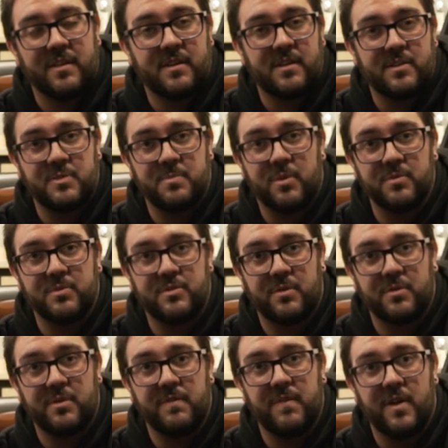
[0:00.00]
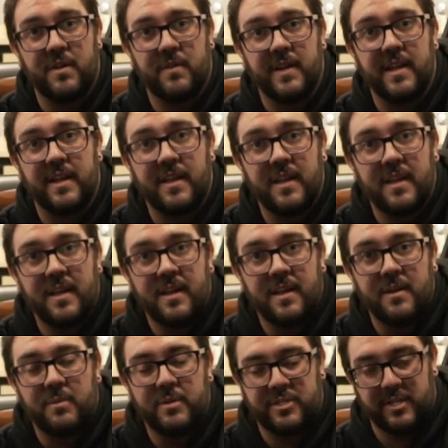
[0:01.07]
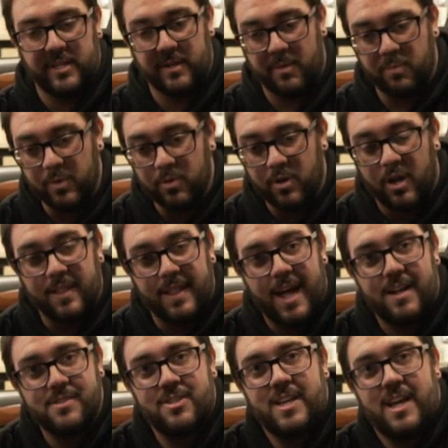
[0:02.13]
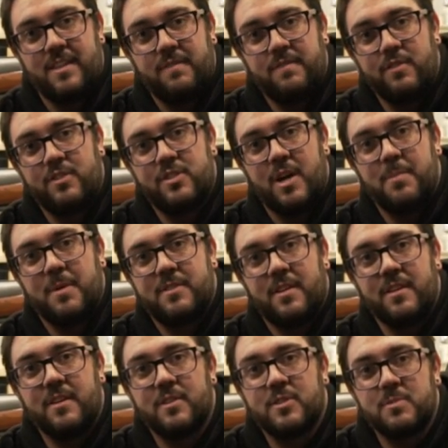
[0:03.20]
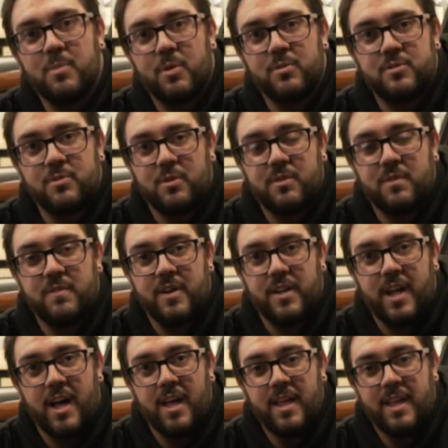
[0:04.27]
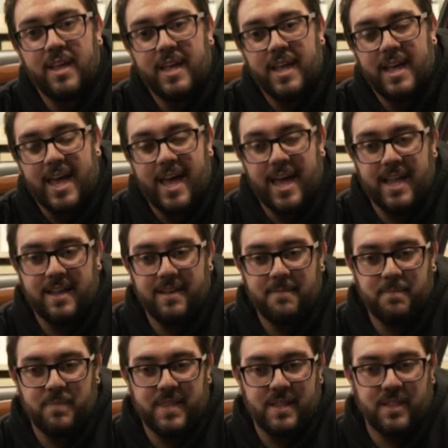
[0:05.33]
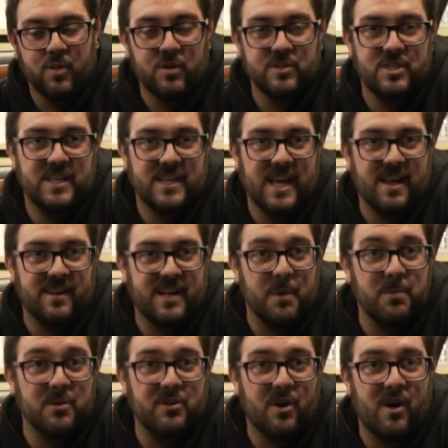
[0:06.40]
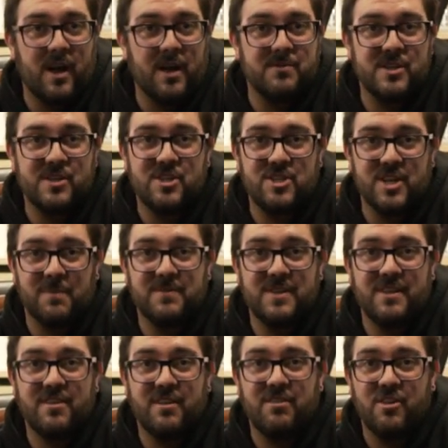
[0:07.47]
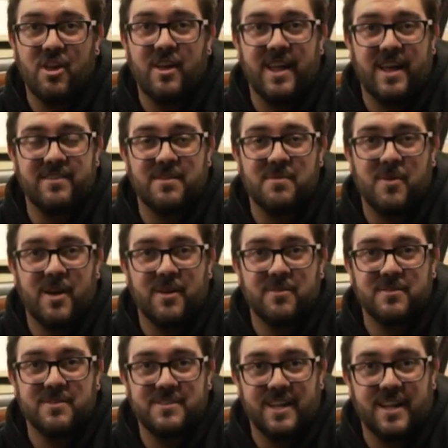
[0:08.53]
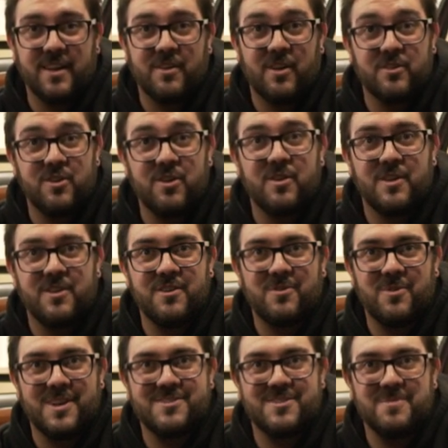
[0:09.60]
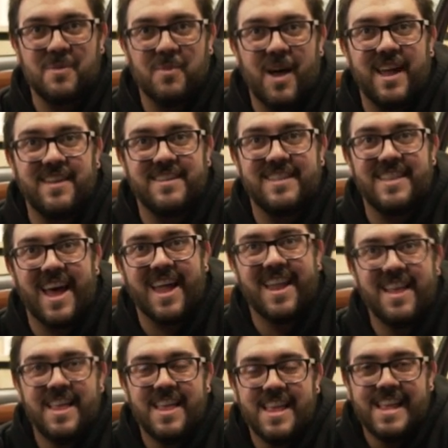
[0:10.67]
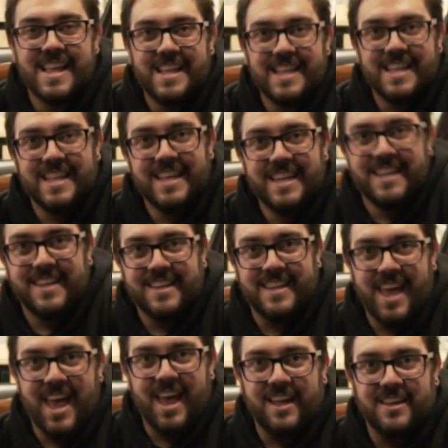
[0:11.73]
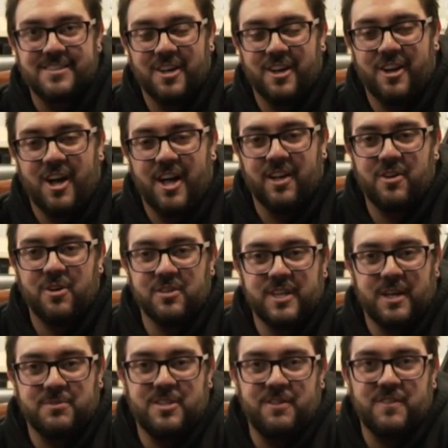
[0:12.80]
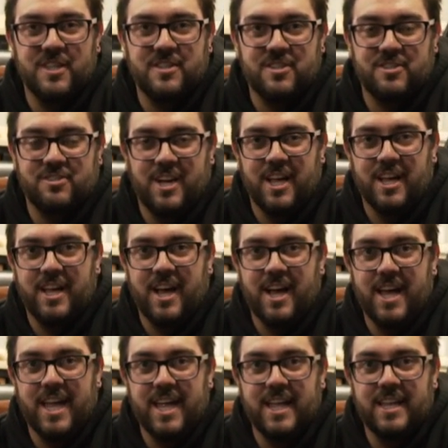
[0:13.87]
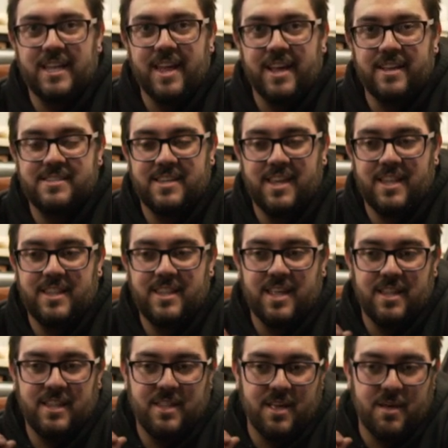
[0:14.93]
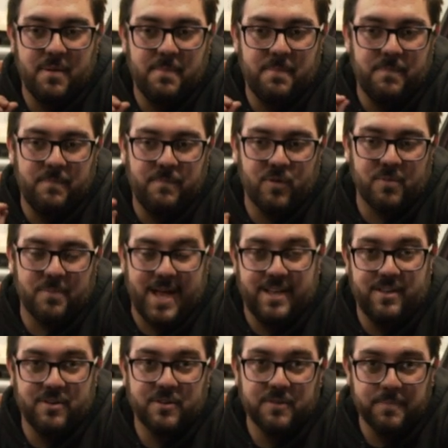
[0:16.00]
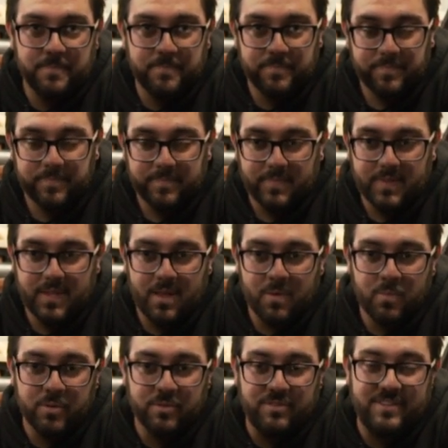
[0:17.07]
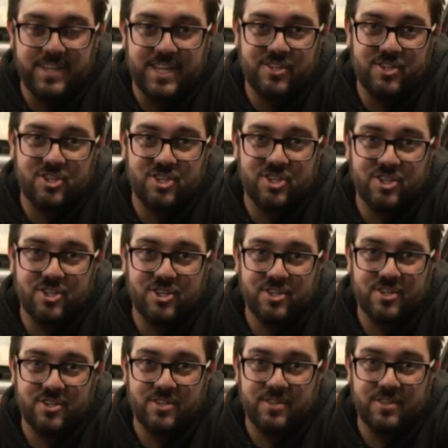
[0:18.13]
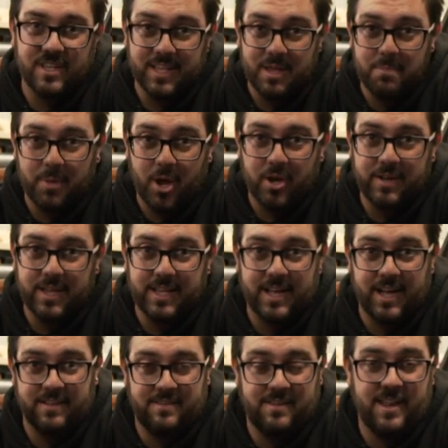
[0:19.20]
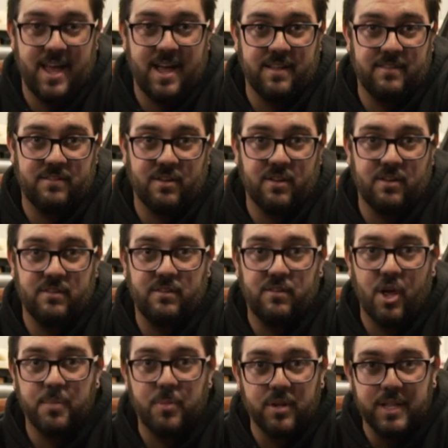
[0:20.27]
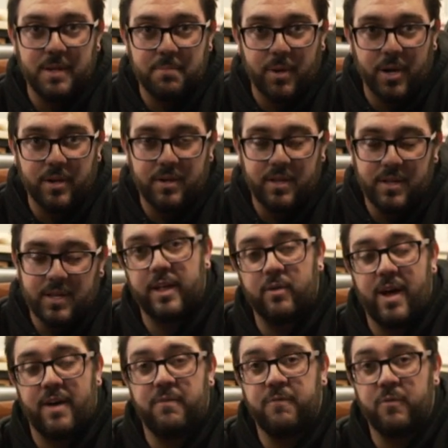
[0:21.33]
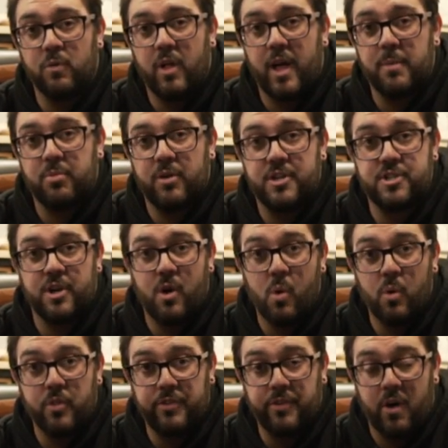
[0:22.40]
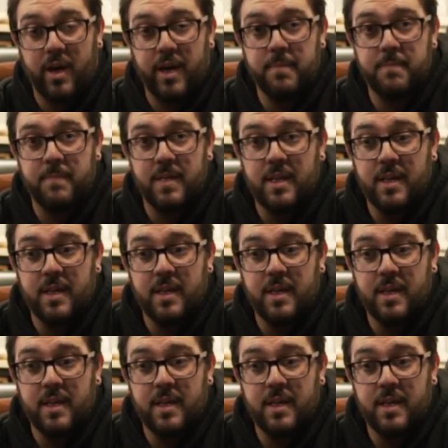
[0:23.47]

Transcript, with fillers: only got a small stall converter in it, which I will go larger down the future, but it's only got a small stall converter. And launching the car a couple of times, it's jumped into third, hasn't it, Michael? It started on you, and you questioned me why it did that. It just dies and then locks up. And yeah, so I called up Shift Kits Australia, and they said that the full manual will ditch the limp mode. It cuts it out, so no more limp mode. It'll have full line pressure all the time,